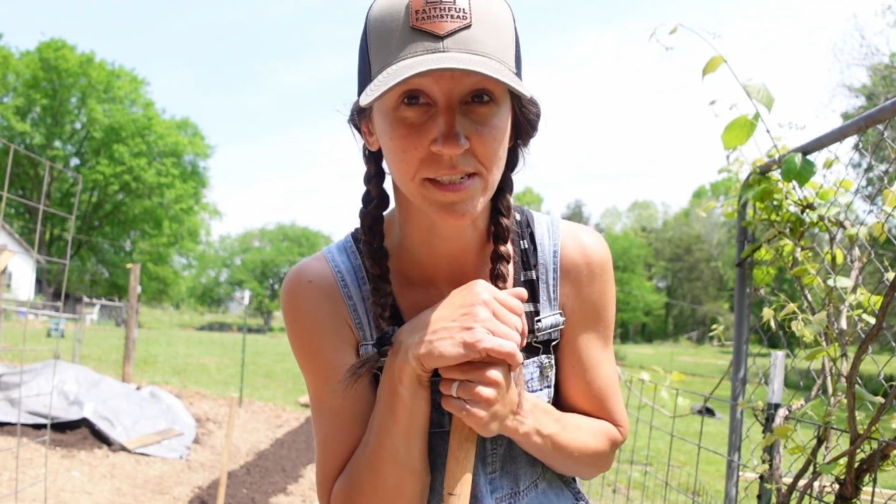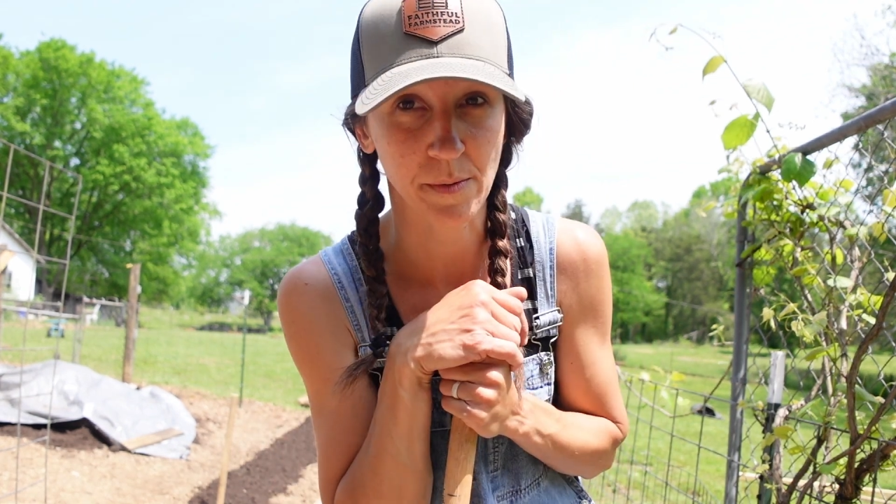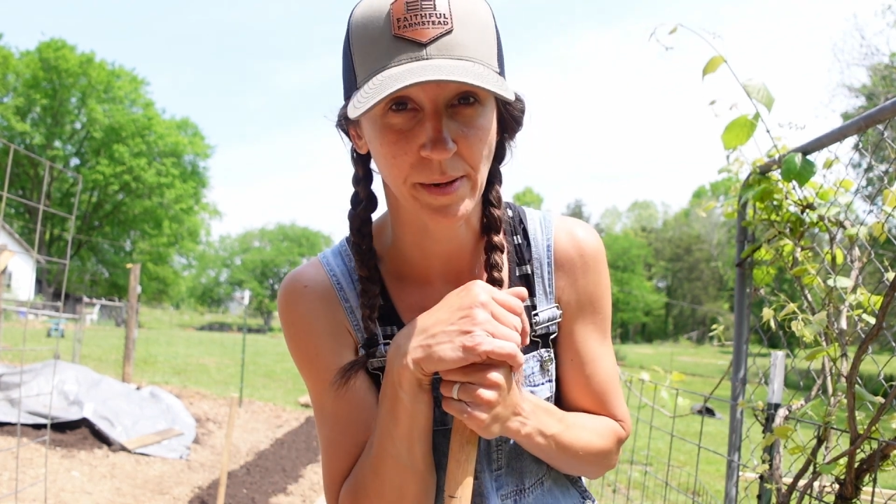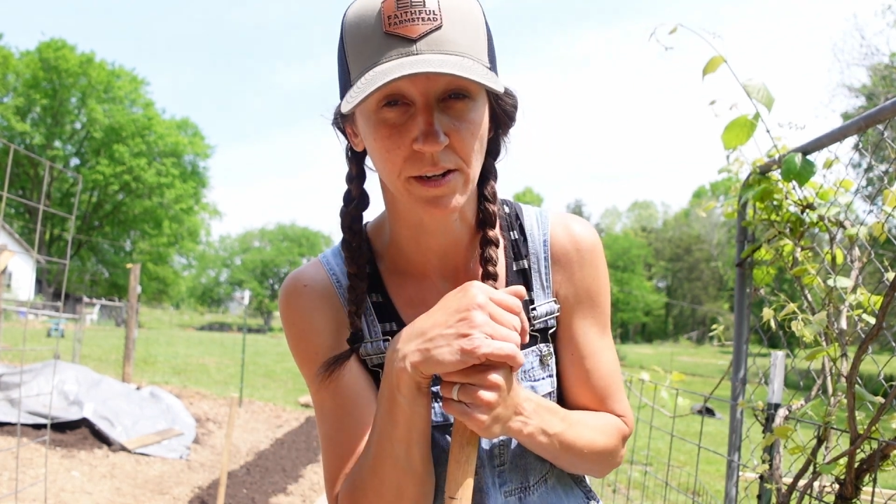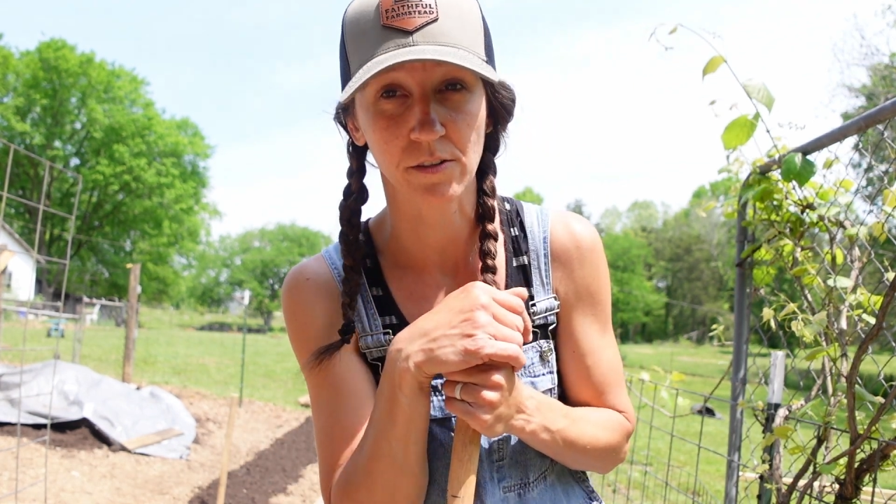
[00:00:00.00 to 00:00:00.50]

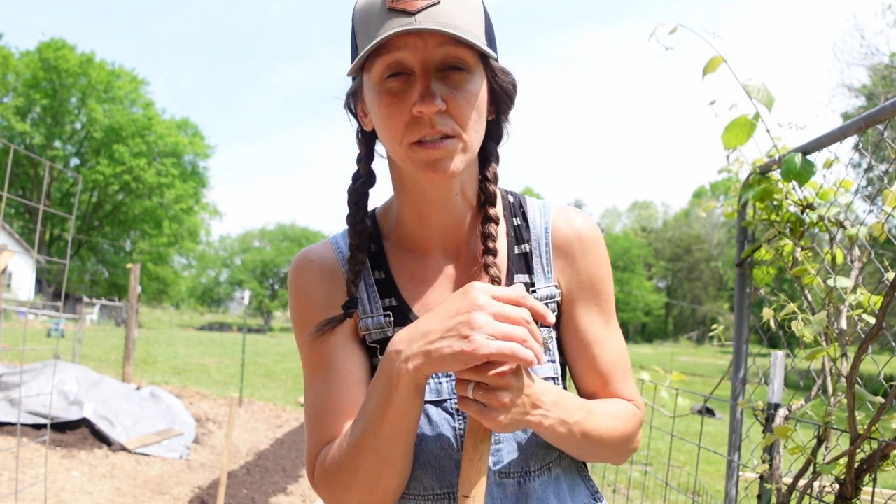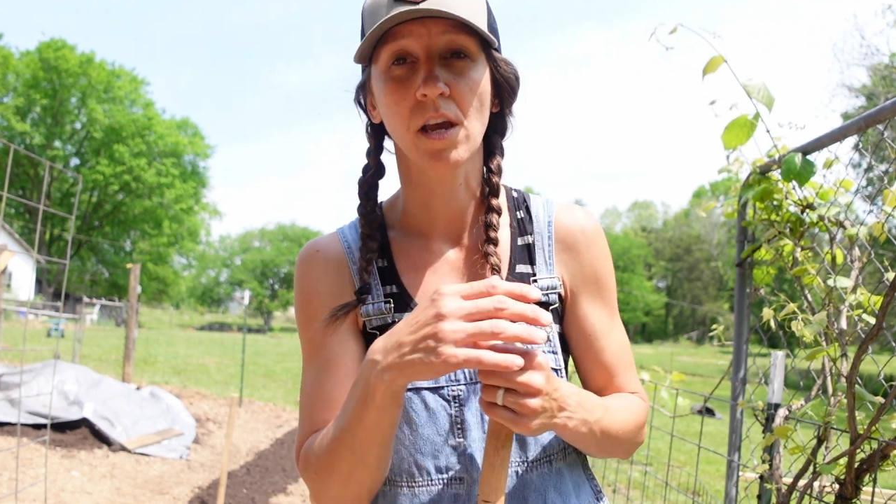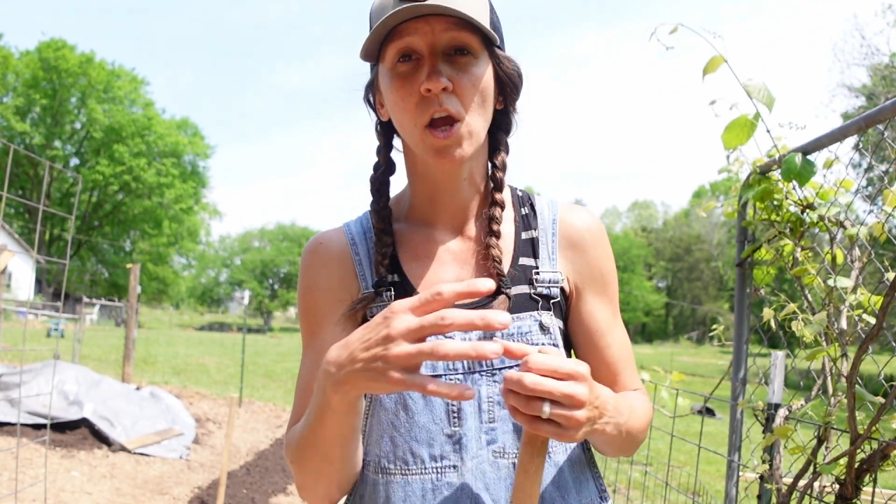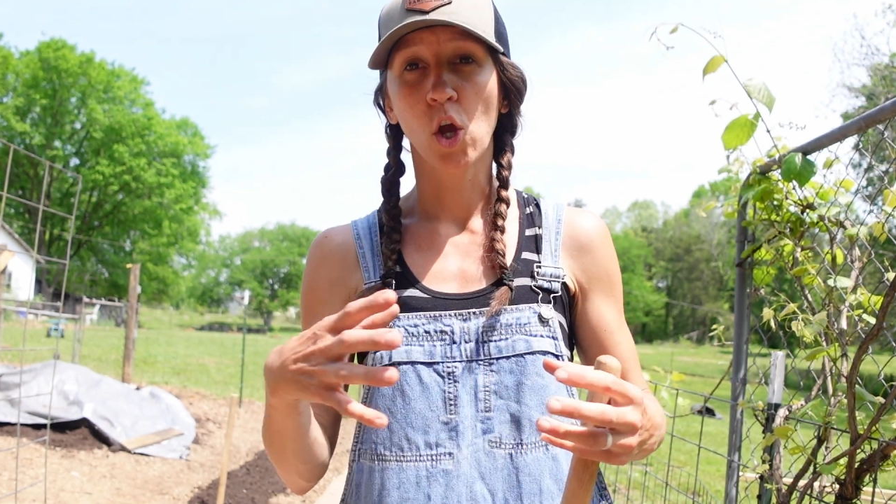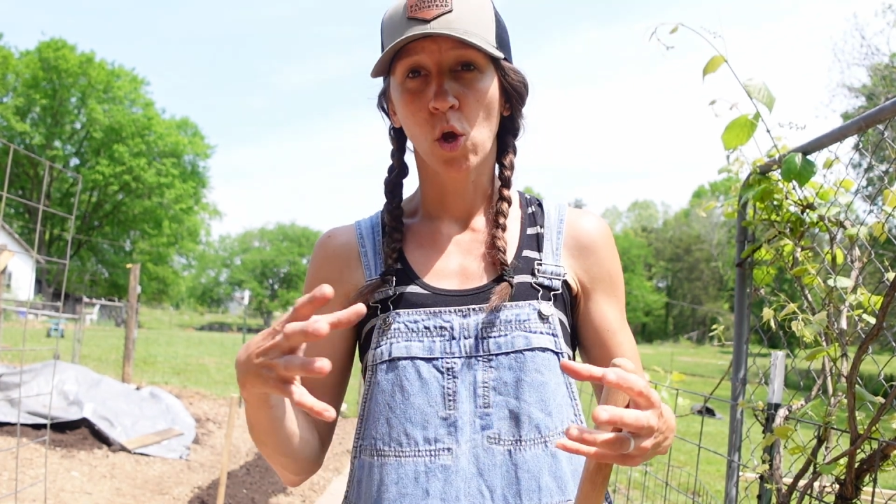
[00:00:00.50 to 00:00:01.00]
tomatoes,
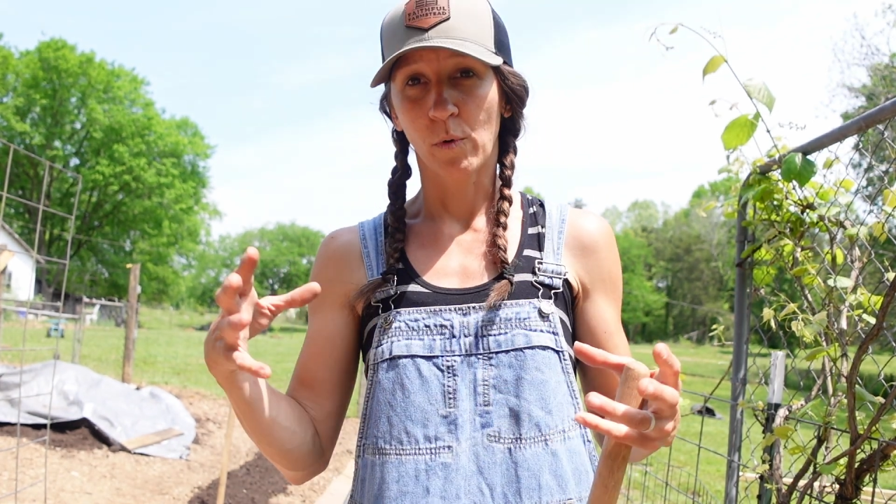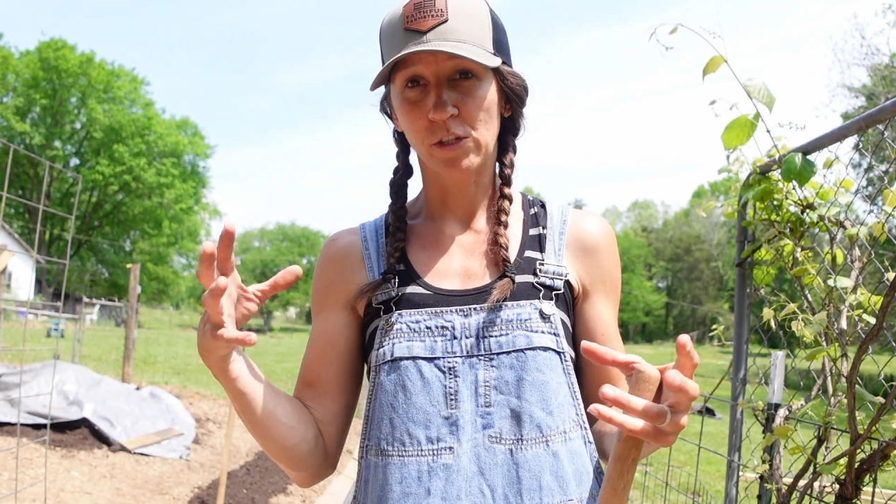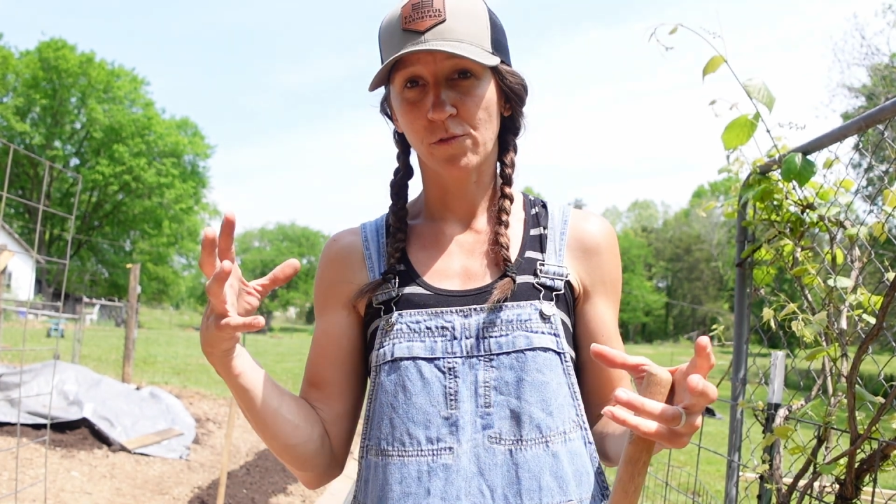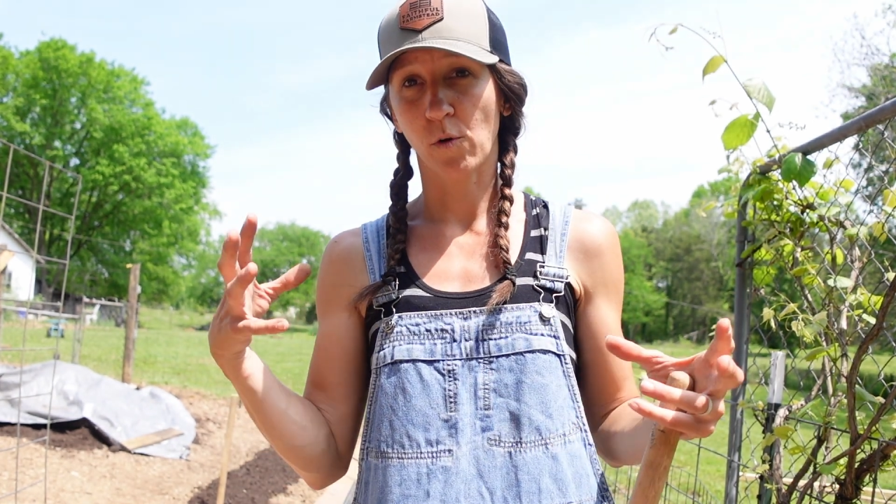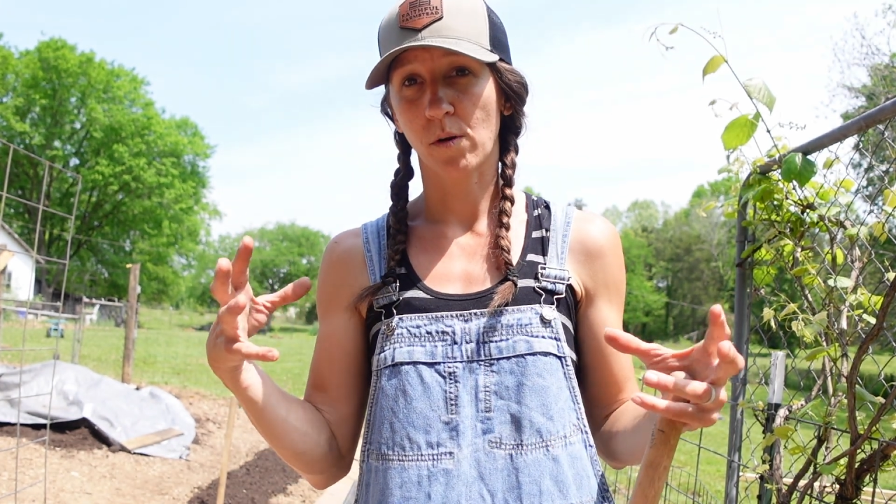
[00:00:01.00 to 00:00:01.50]
which
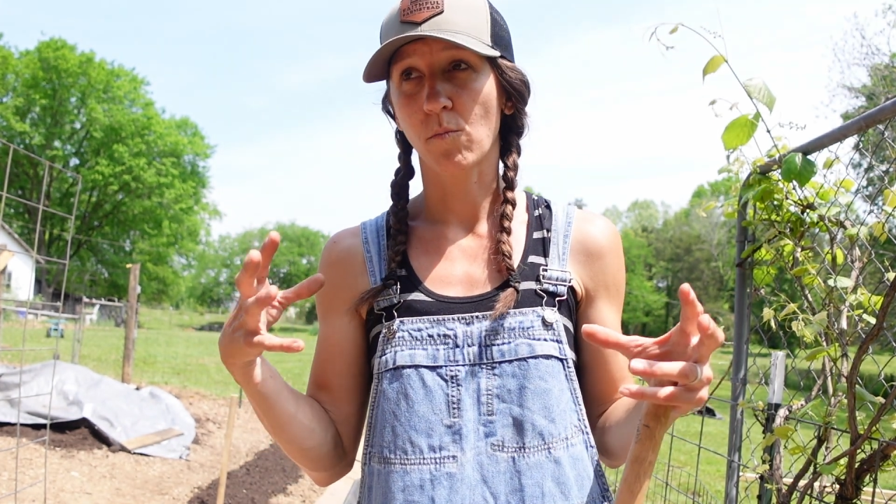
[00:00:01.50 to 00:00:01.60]
form